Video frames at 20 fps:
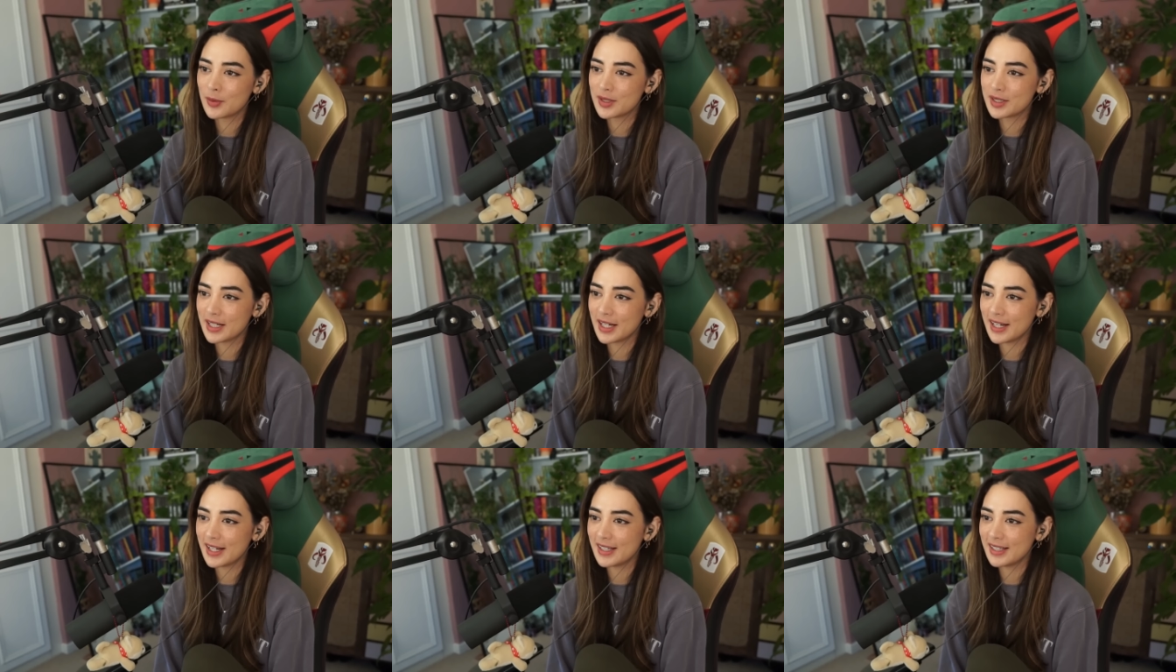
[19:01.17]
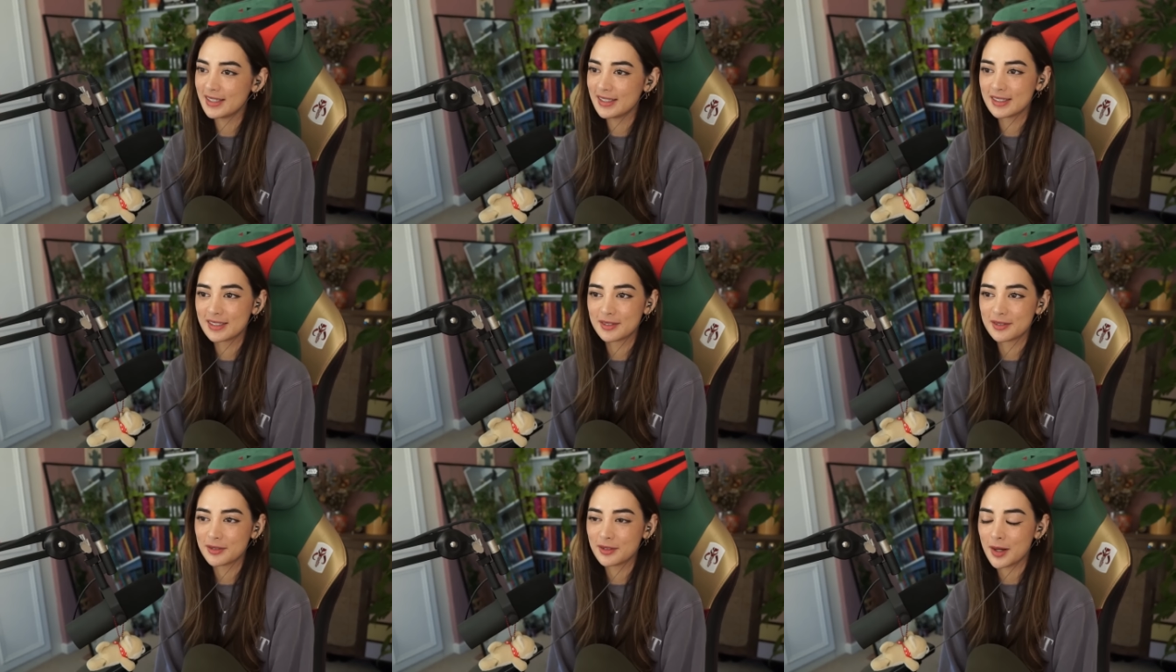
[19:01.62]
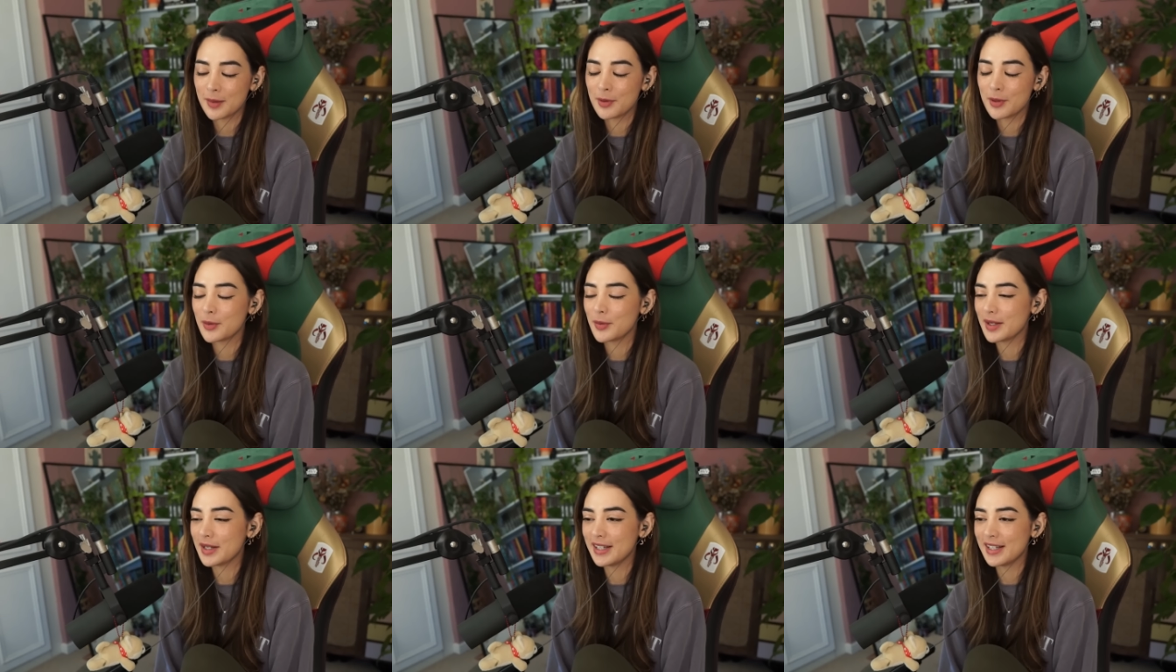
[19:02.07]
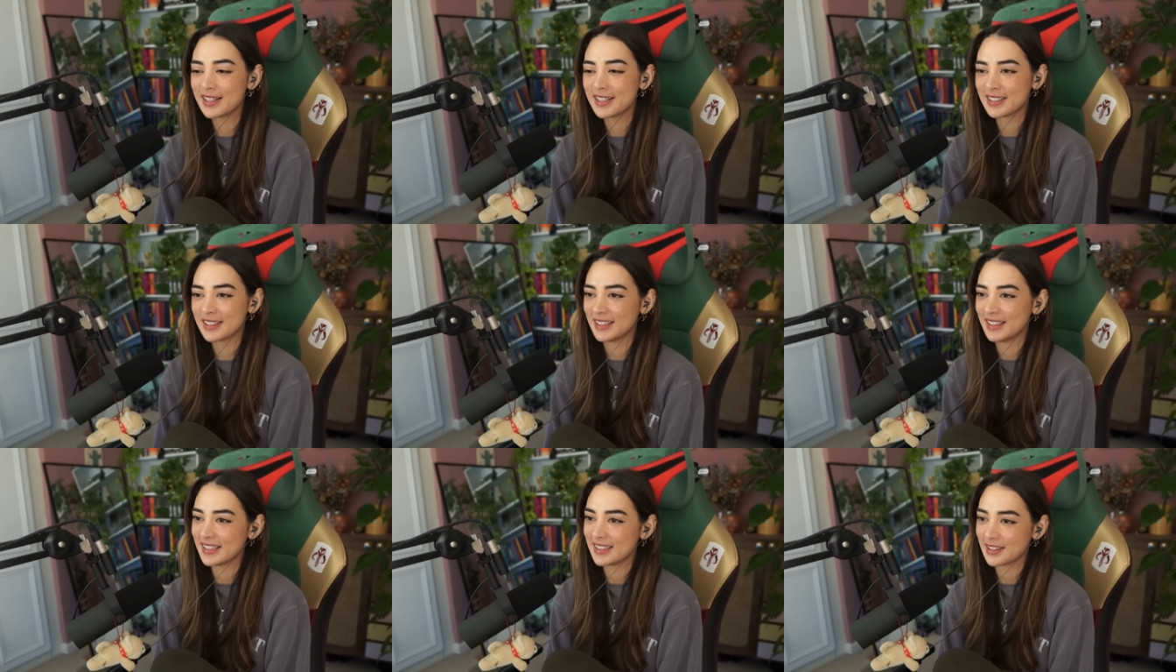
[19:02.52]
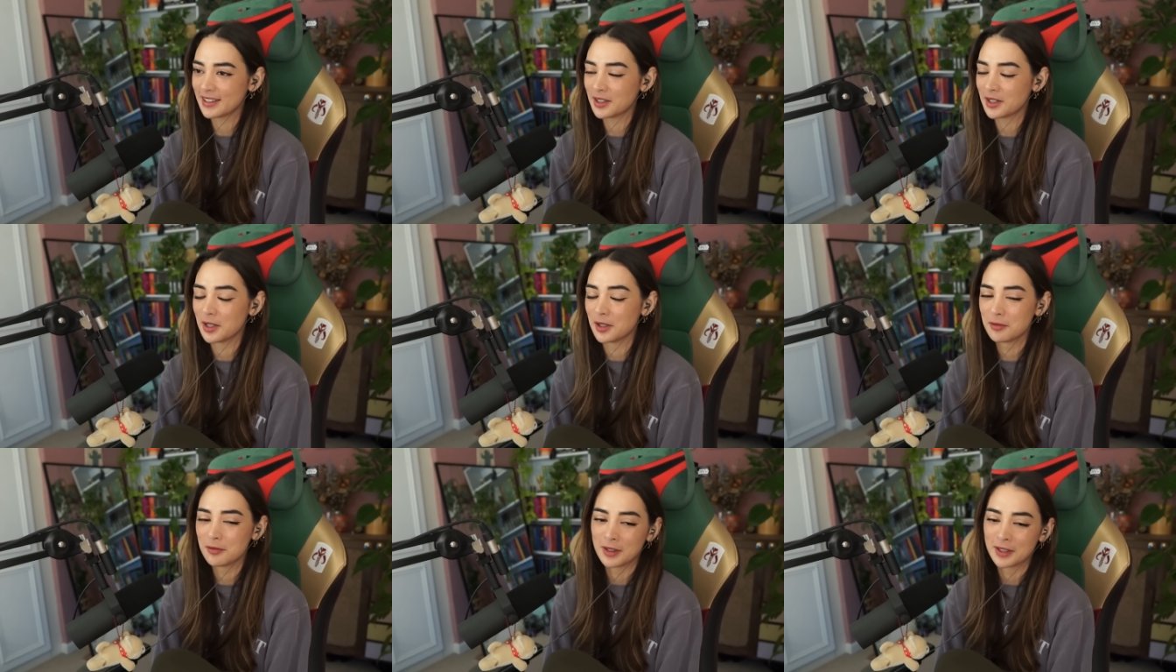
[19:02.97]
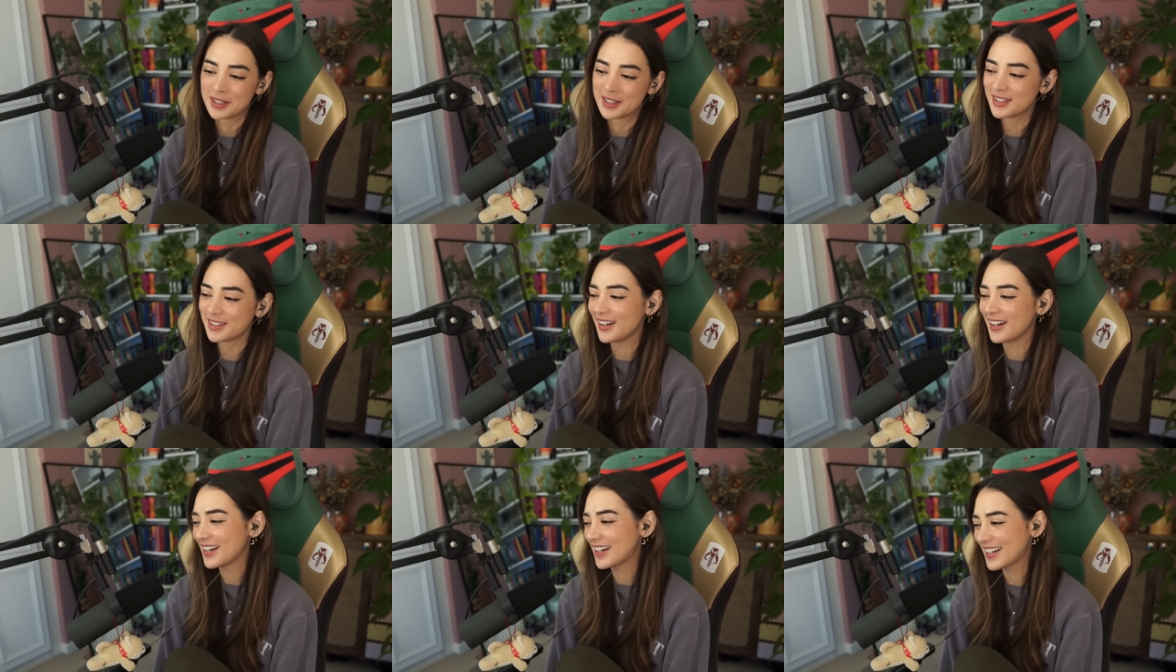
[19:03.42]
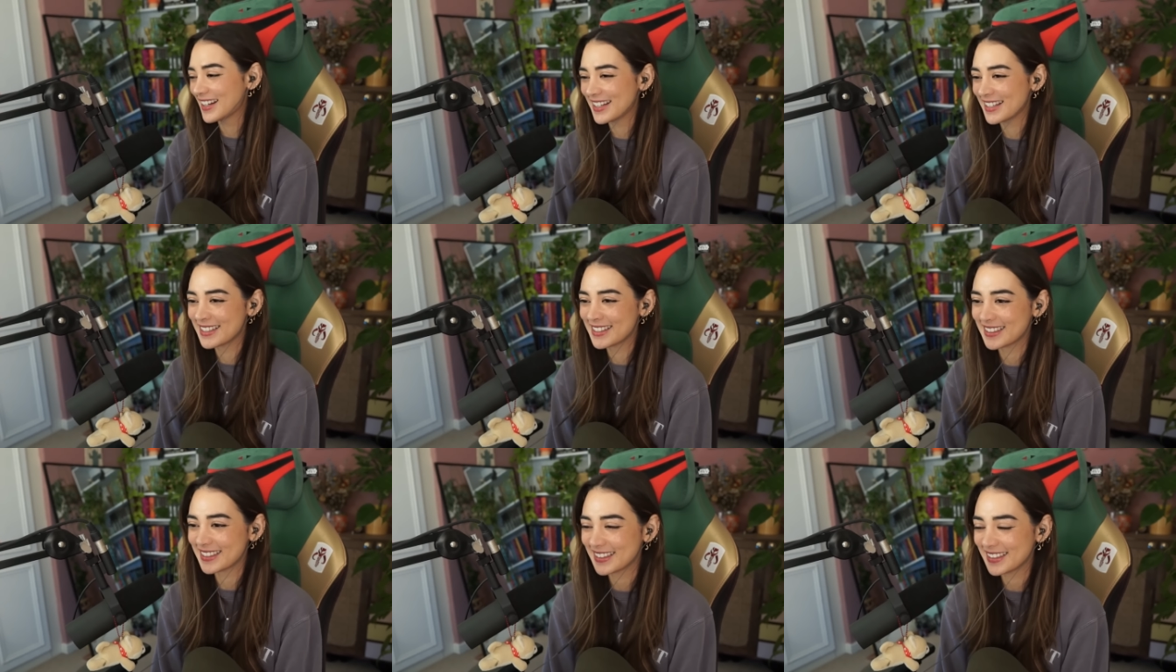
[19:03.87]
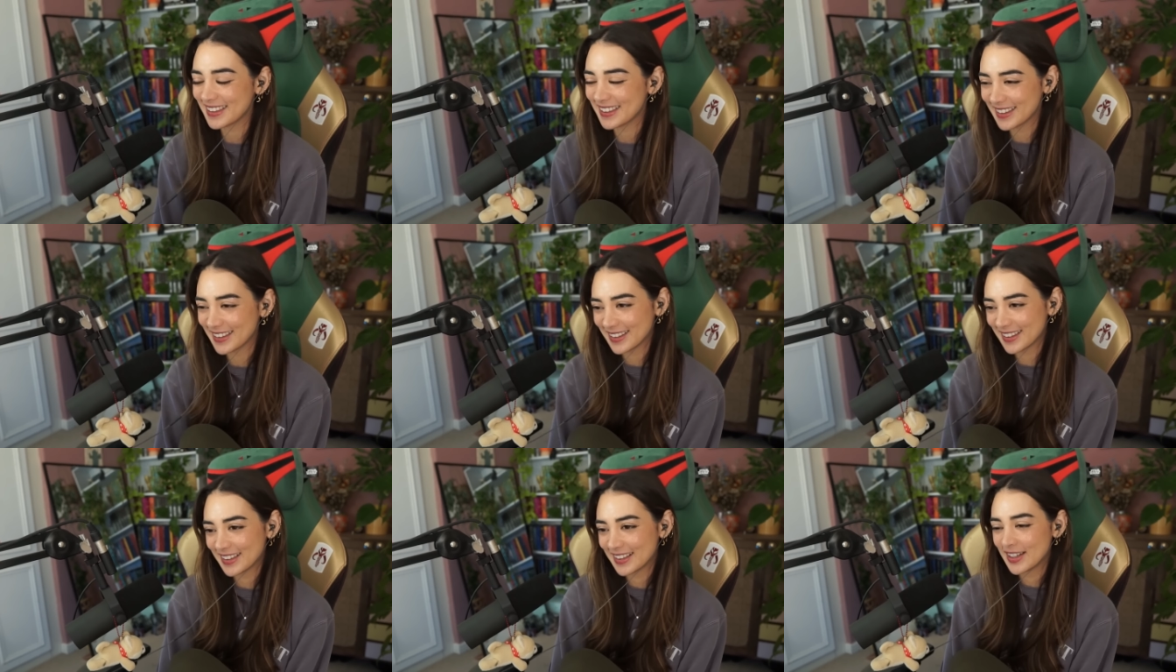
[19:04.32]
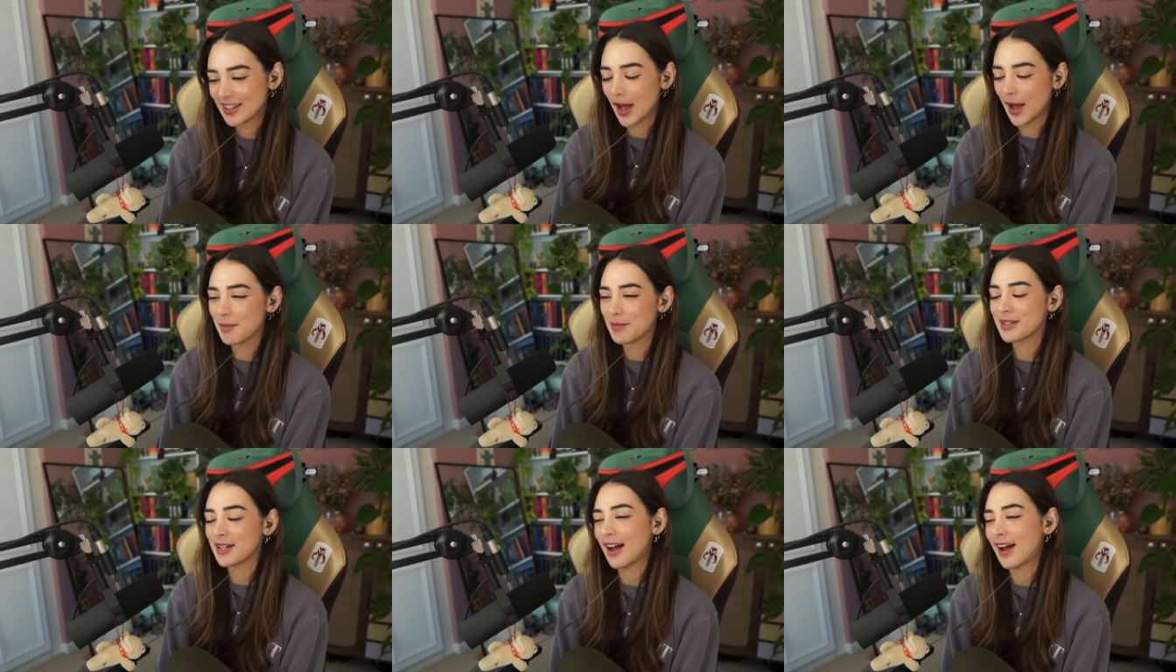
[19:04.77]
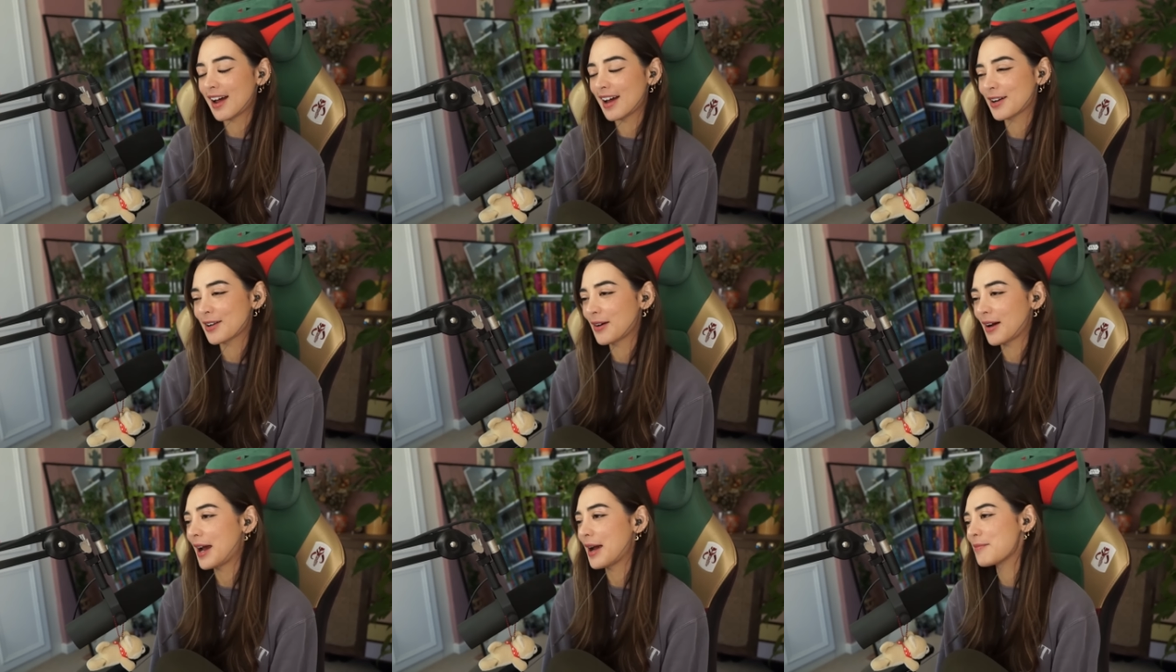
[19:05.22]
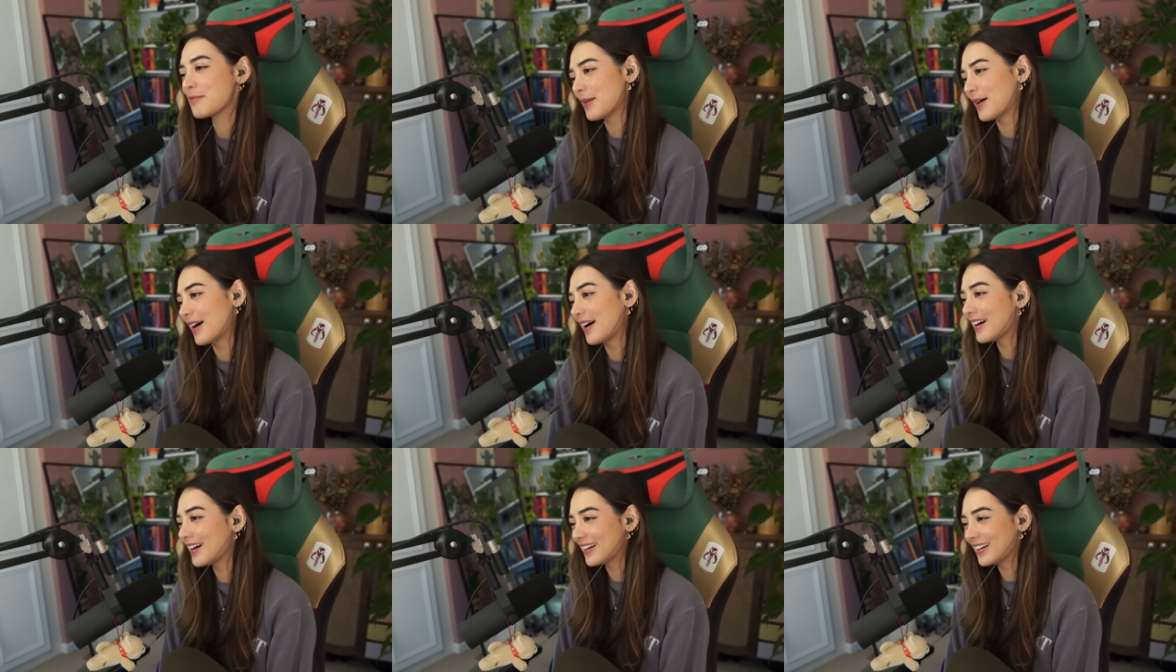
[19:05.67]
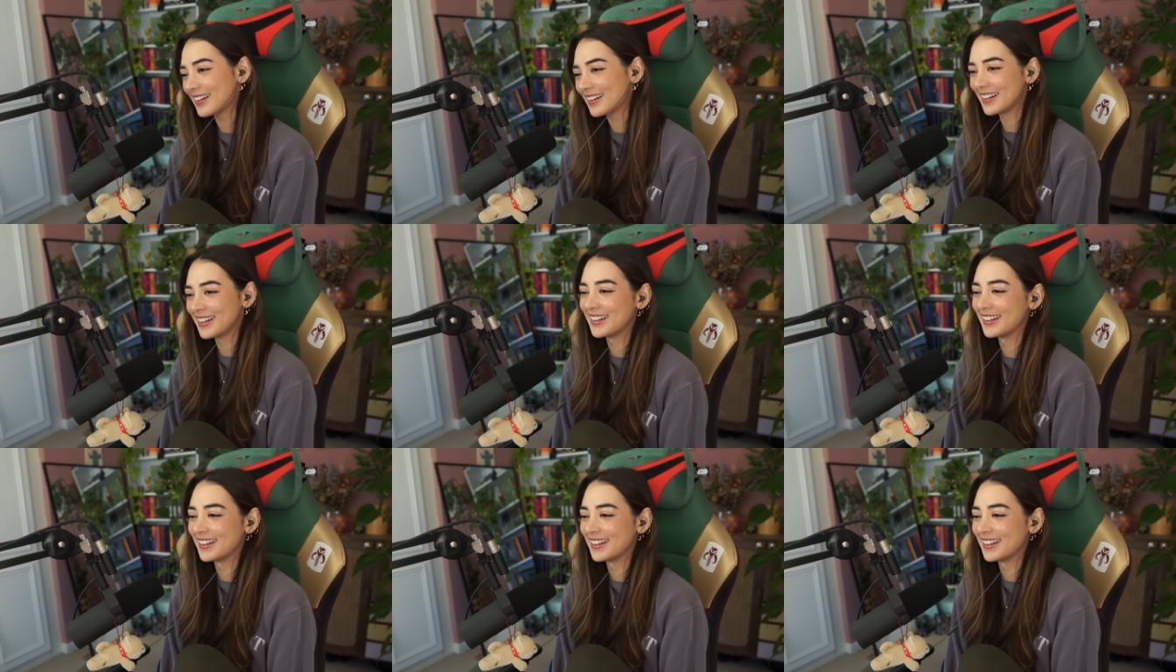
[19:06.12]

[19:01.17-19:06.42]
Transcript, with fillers: days, a couple weeks, and he's like, oh, I'm fucking tired of this. I'm tired, Grandpa.